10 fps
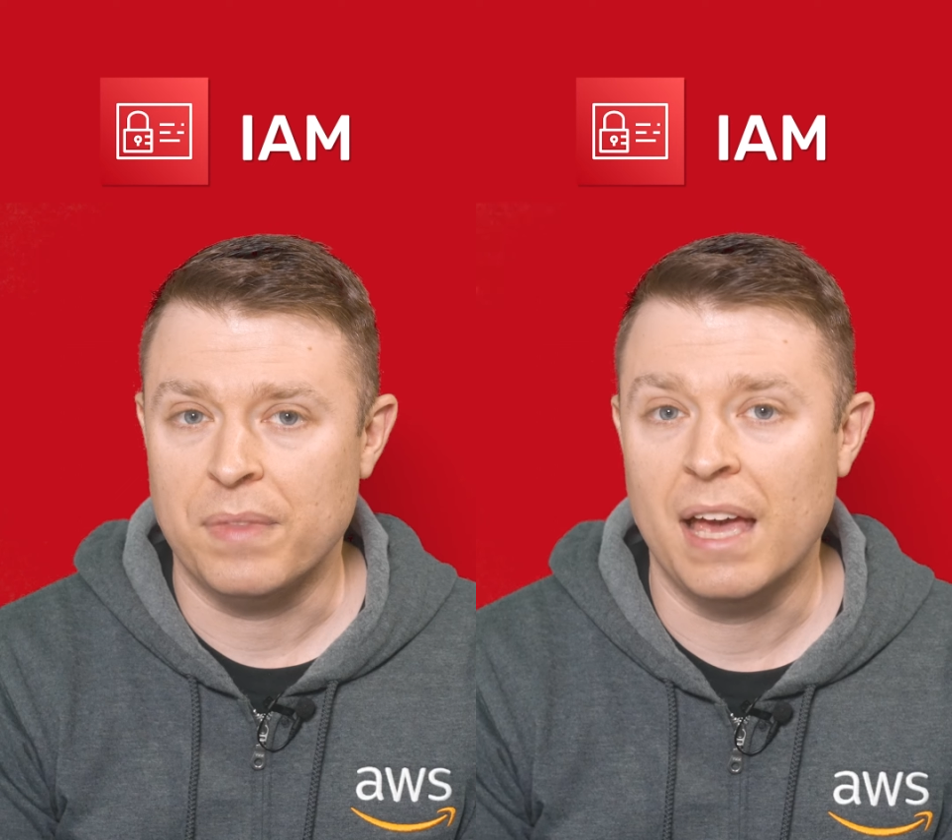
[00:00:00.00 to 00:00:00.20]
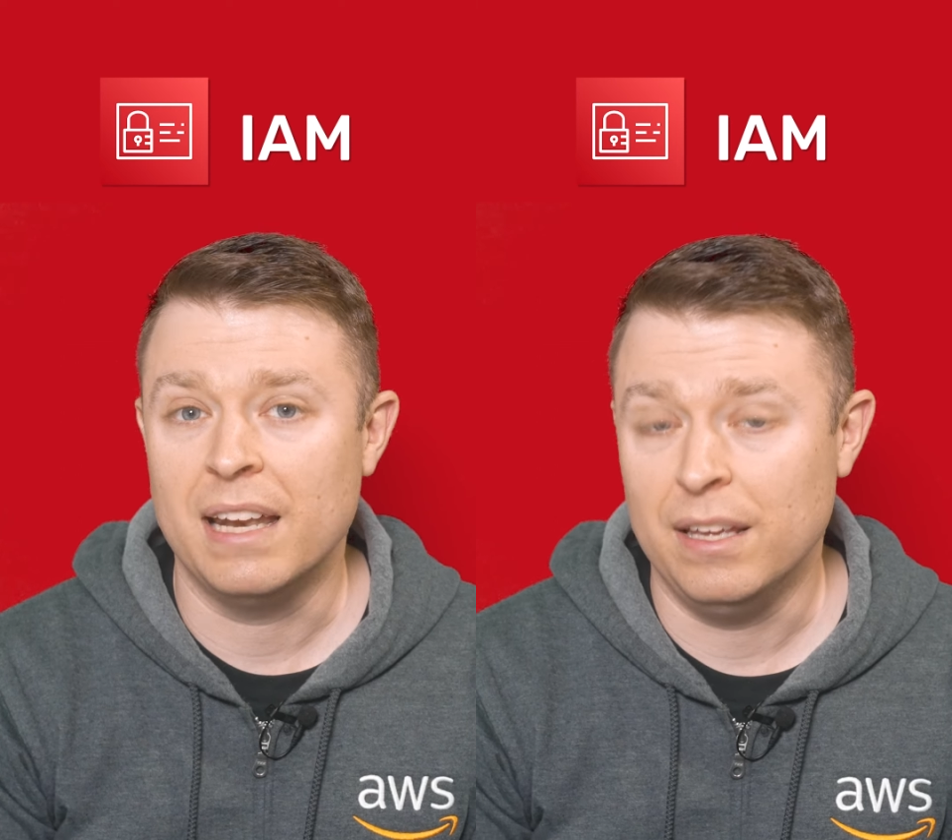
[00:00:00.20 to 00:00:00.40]

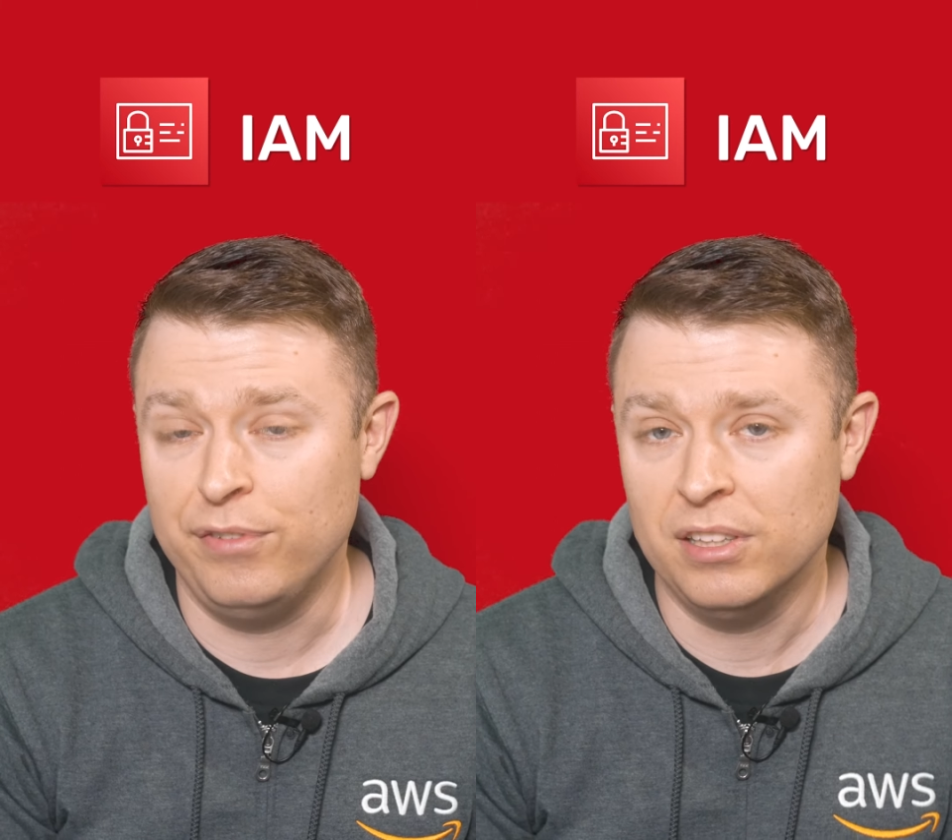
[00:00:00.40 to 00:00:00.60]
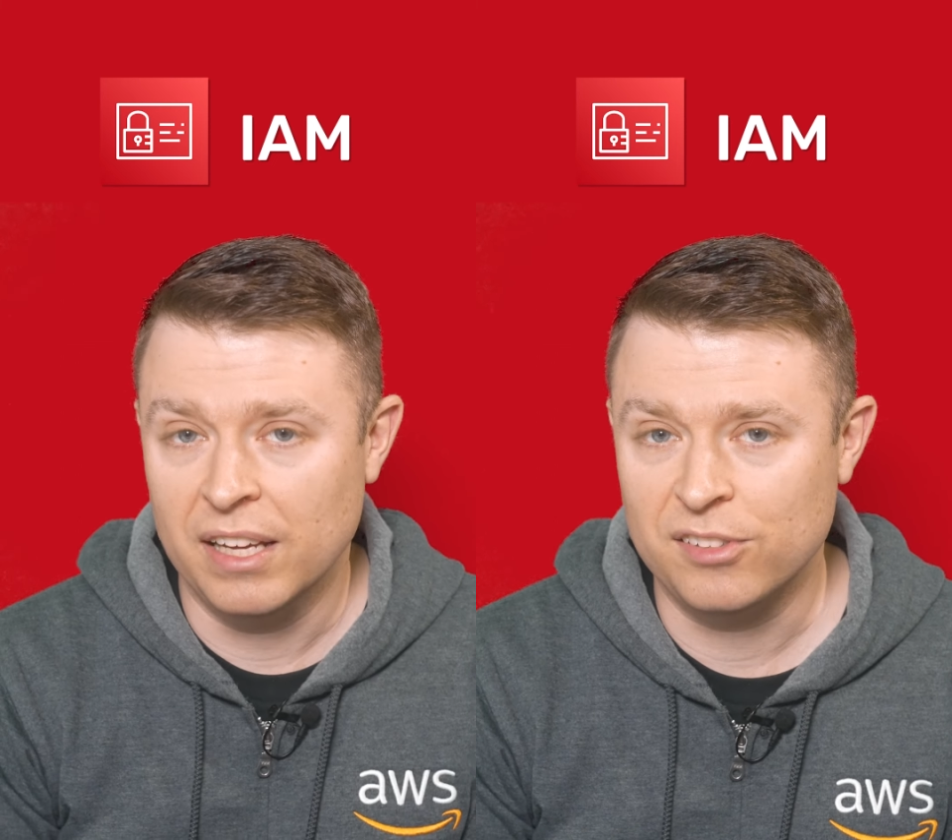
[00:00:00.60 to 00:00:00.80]
and if
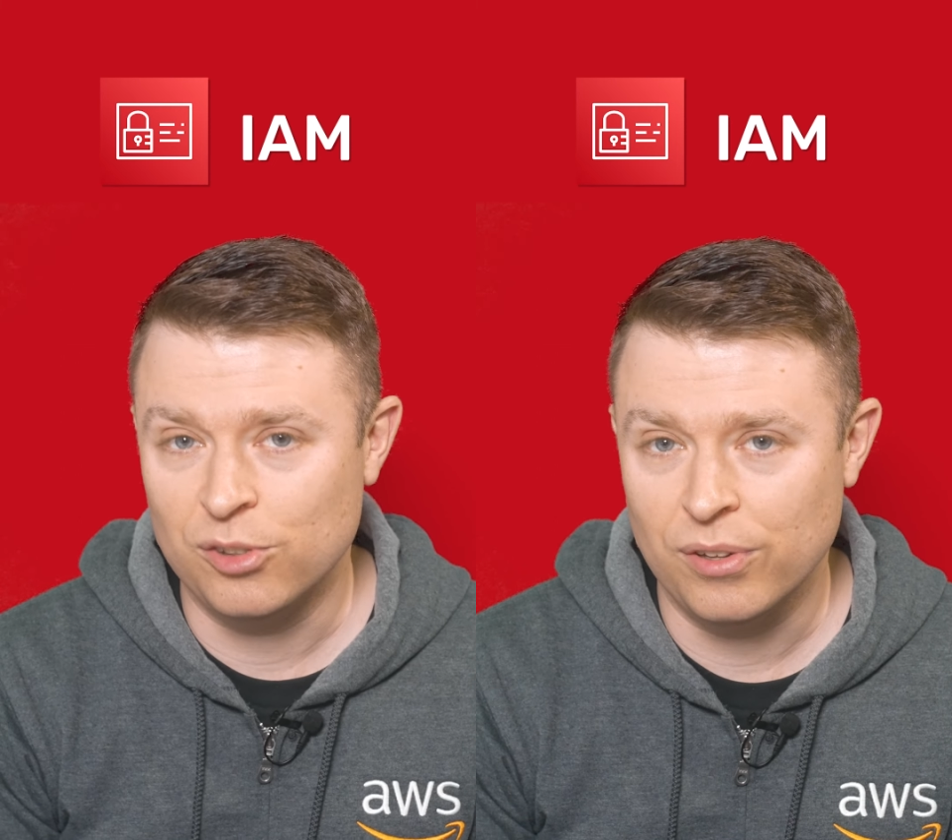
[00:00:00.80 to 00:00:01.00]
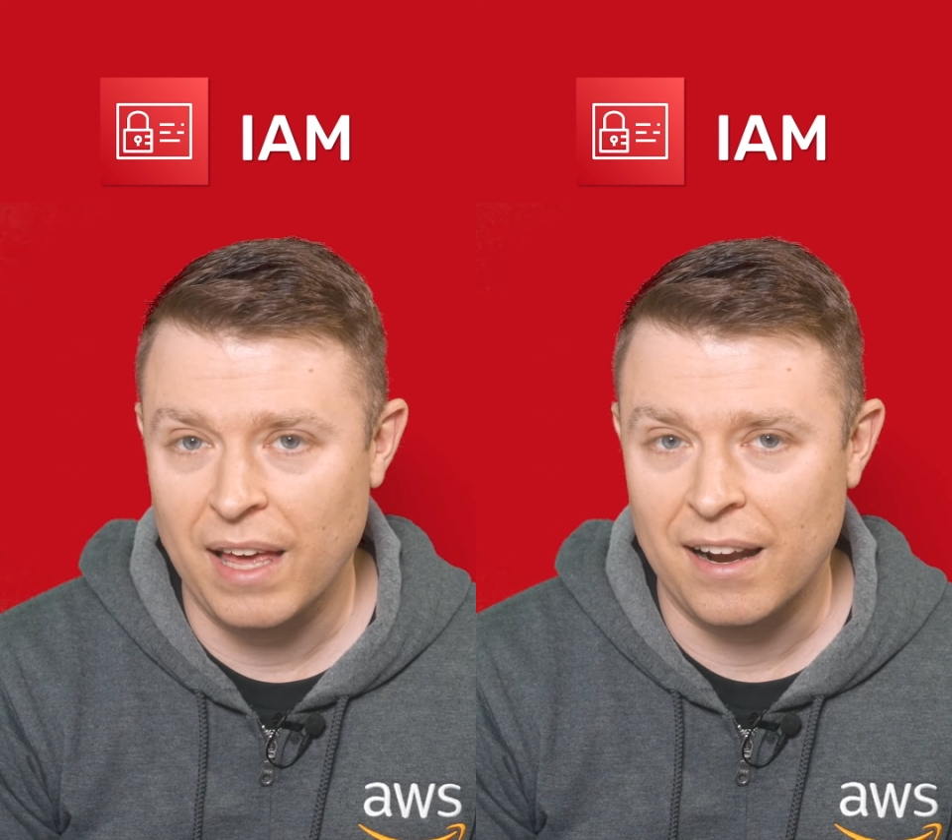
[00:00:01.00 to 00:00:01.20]
you'd like to
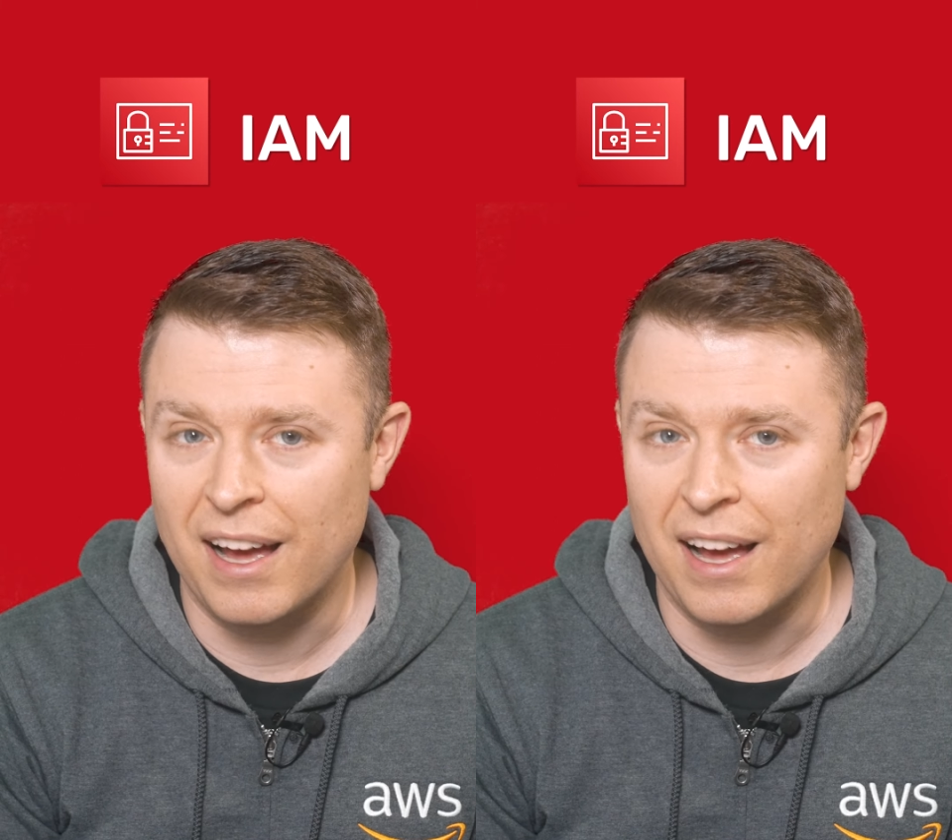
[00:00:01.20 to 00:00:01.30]
do that,